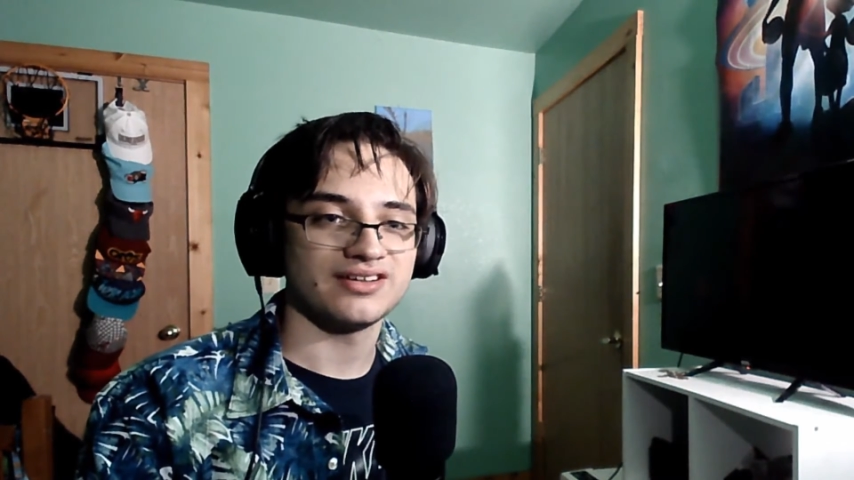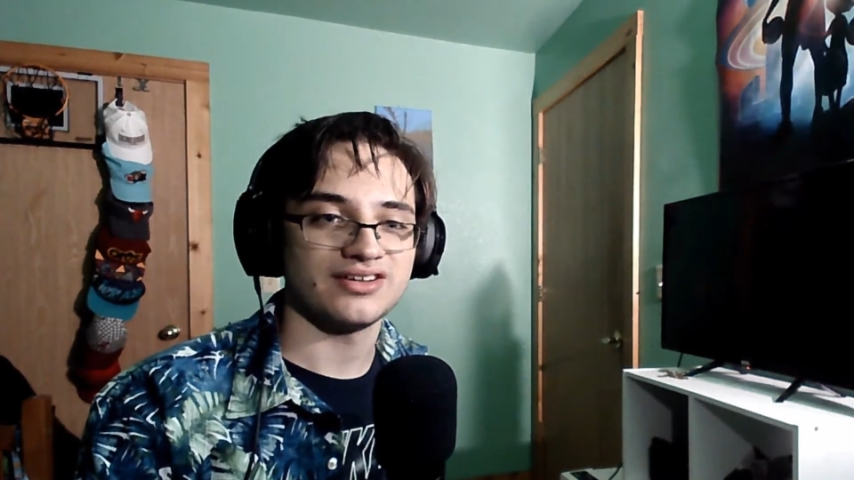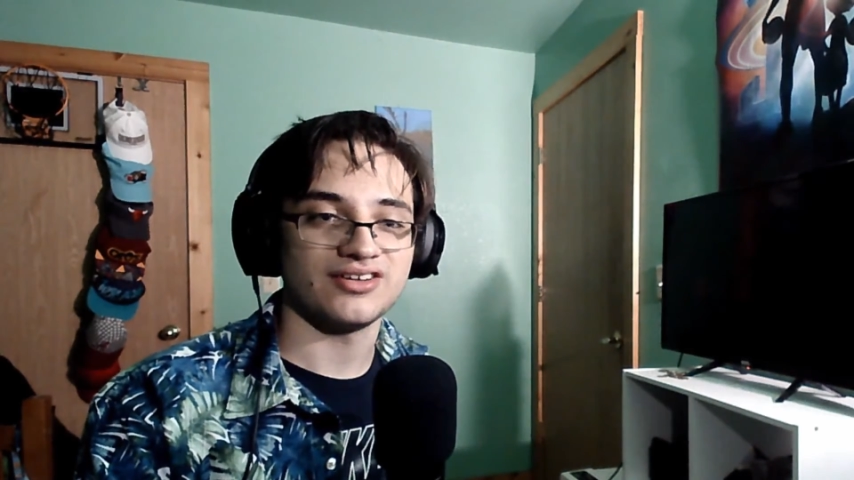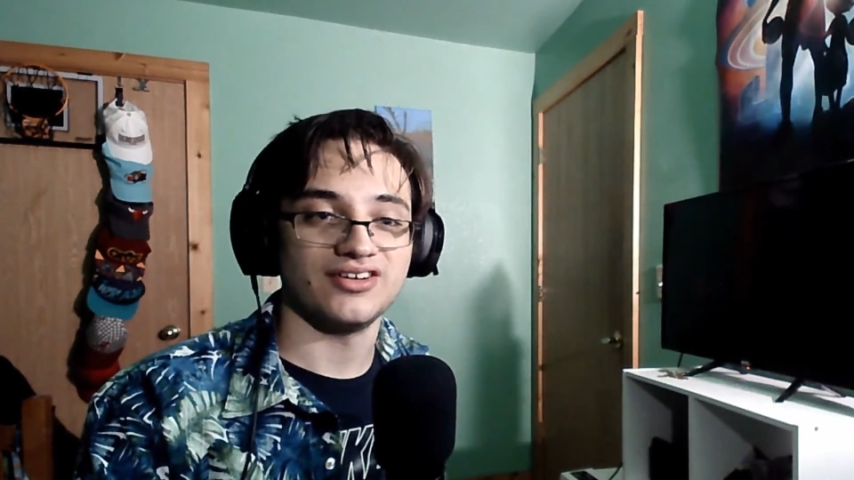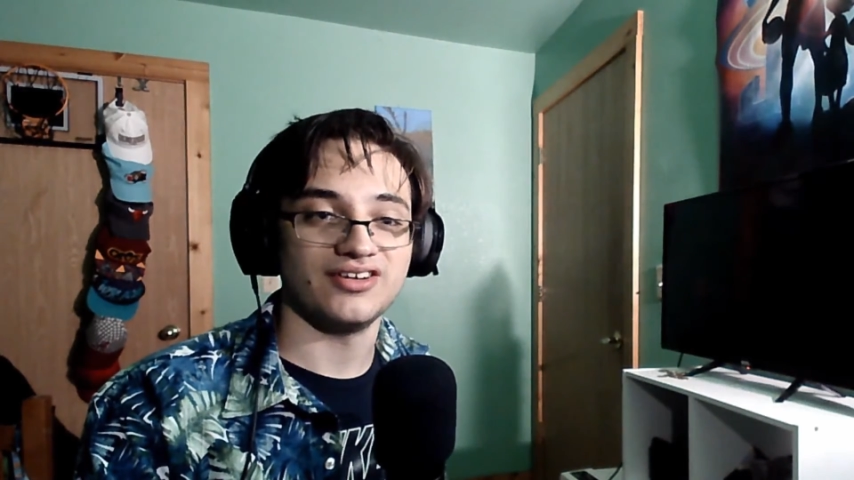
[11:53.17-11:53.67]

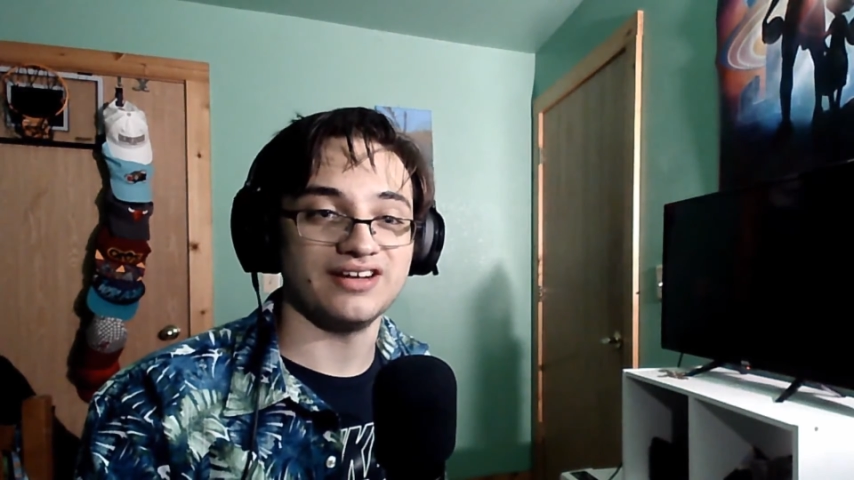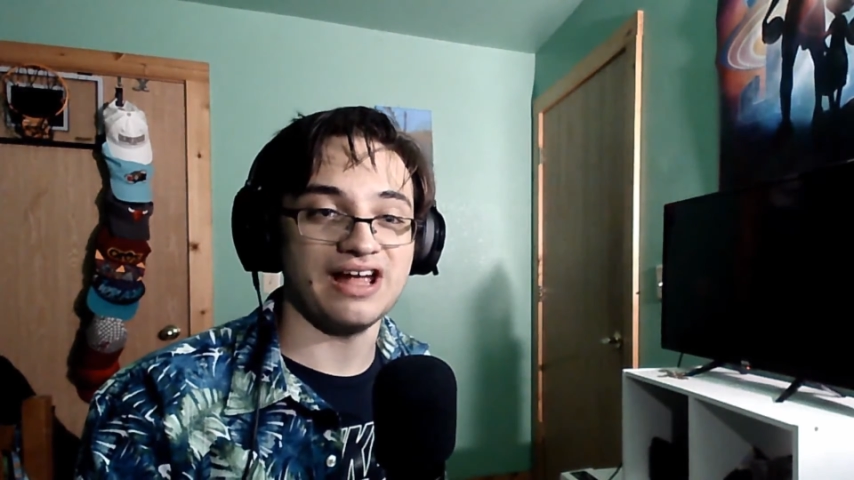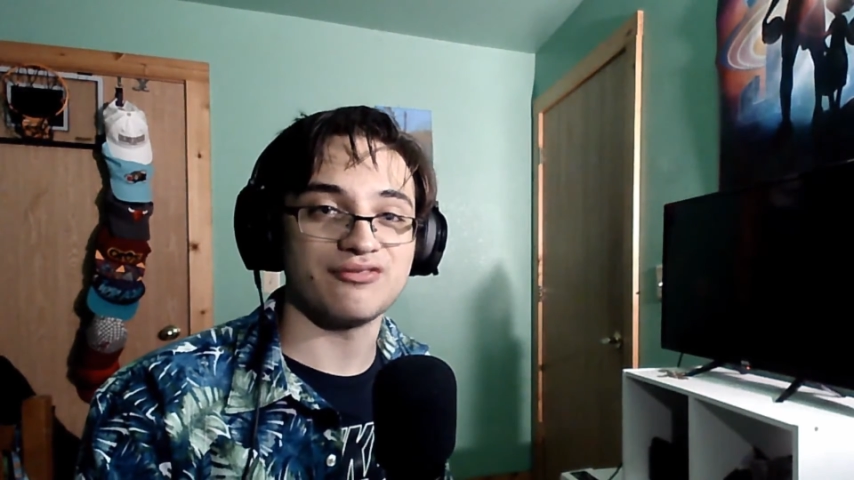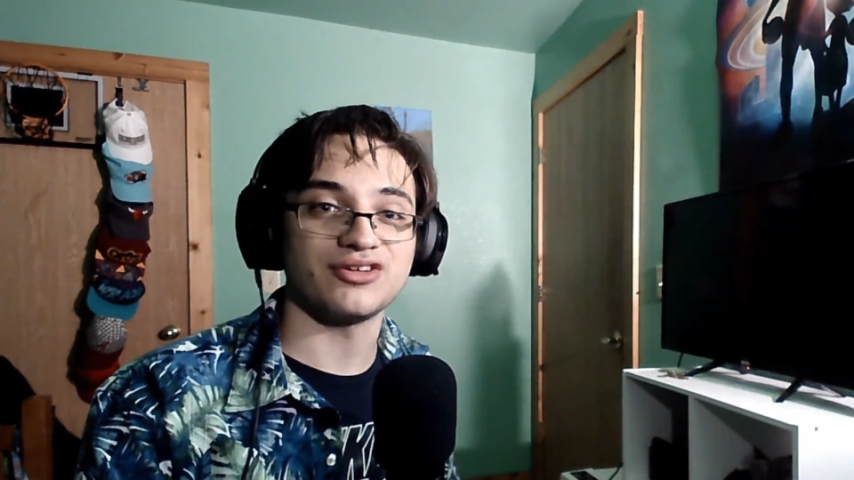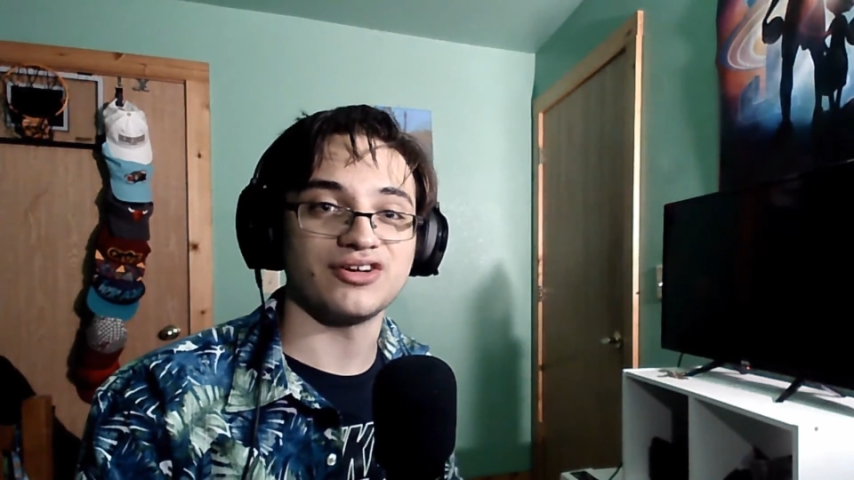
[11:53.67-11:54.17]

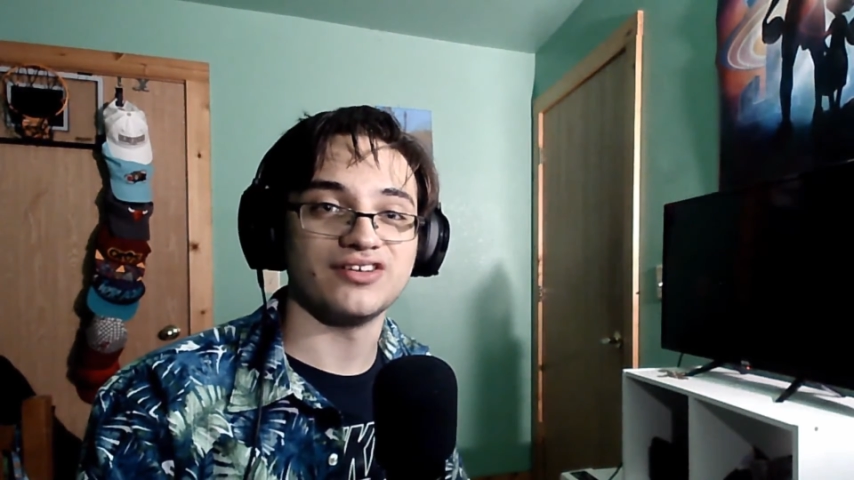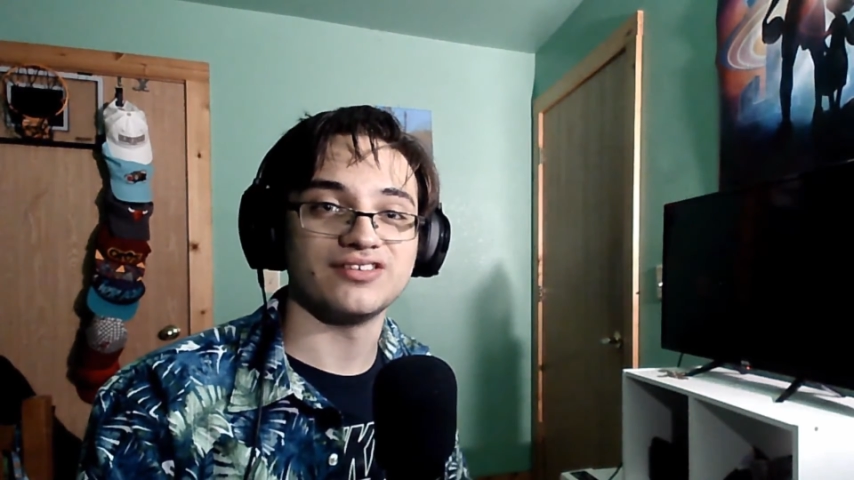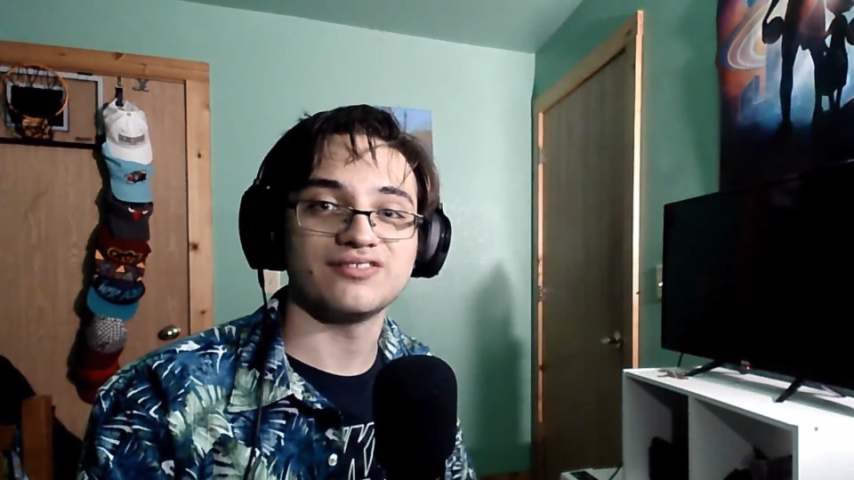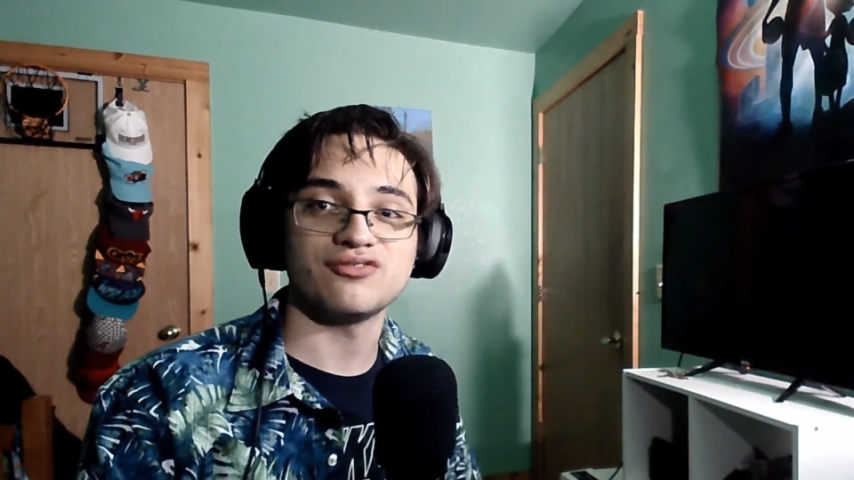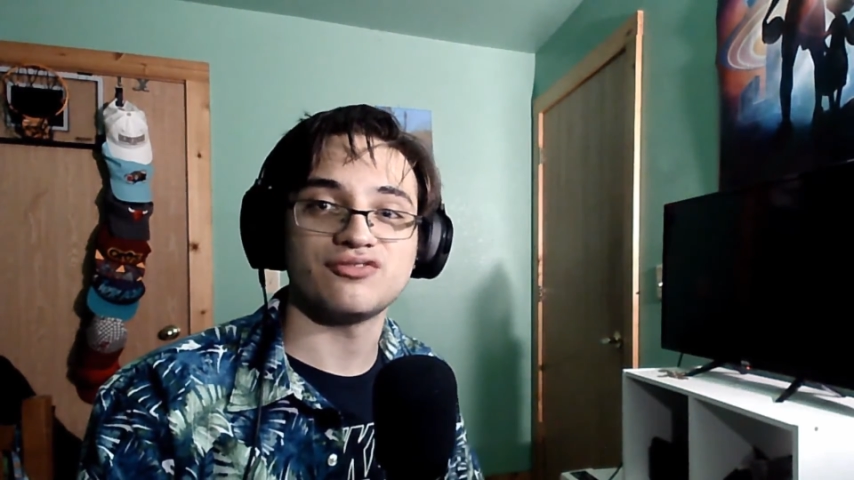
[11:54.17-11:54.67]

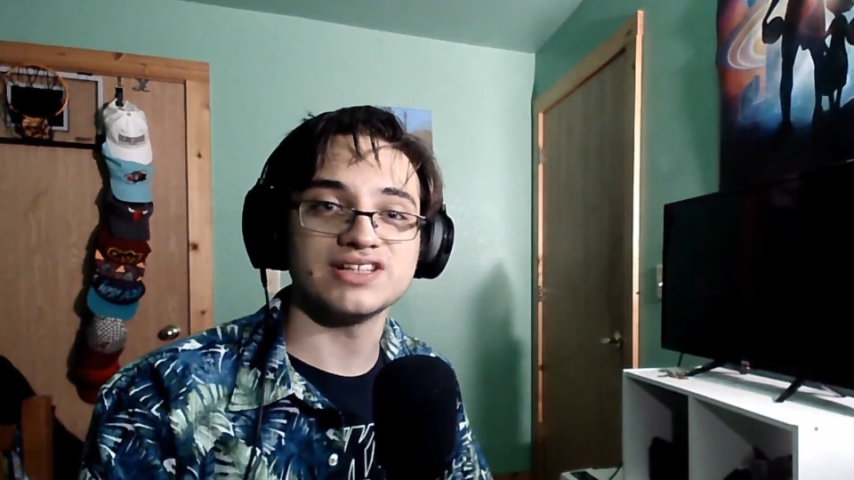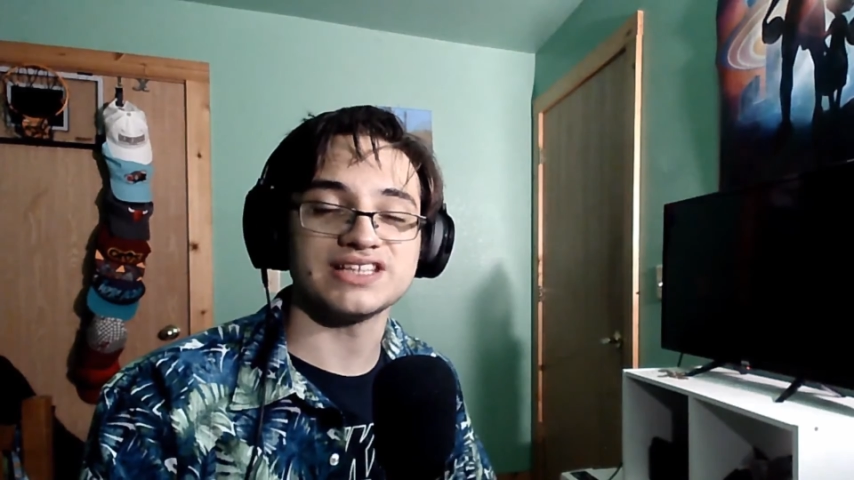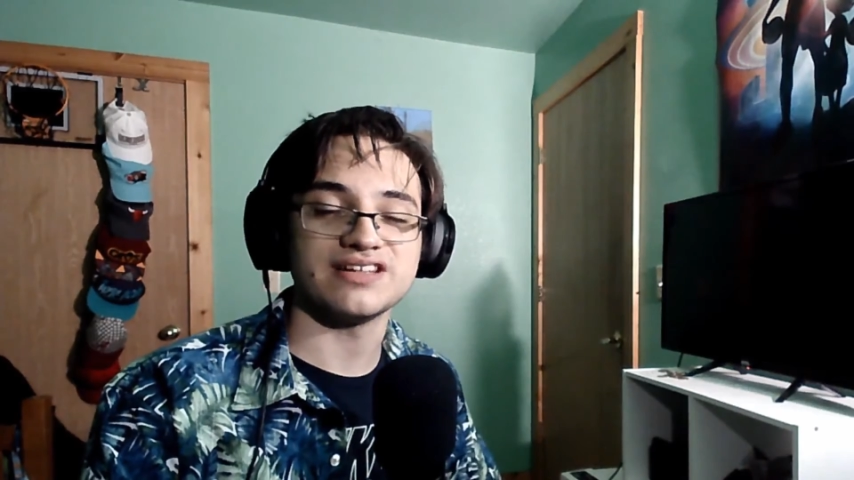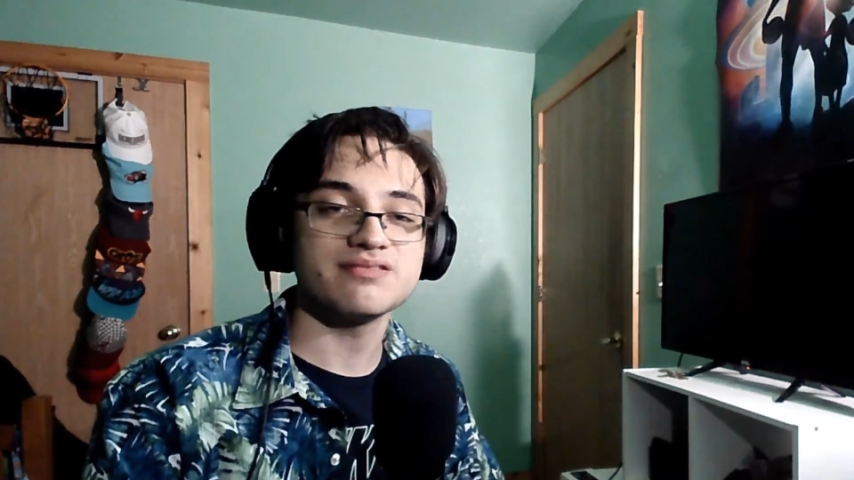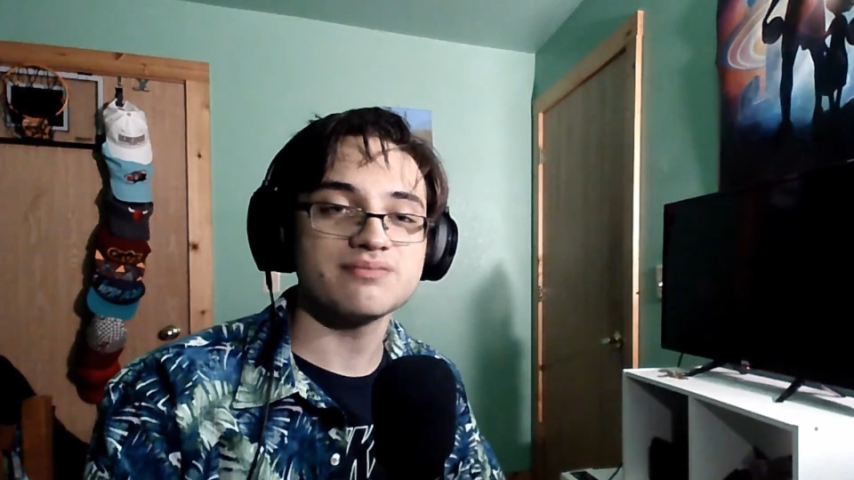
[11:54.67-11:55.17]
her
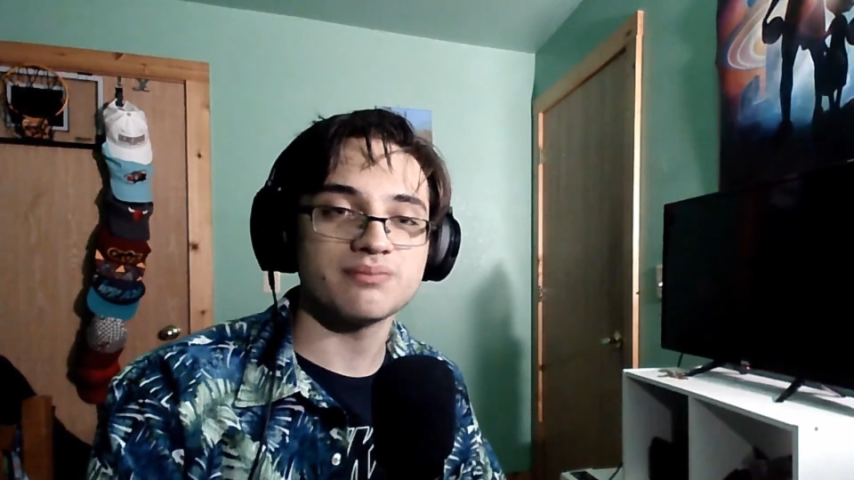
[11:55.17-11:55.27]
visit, but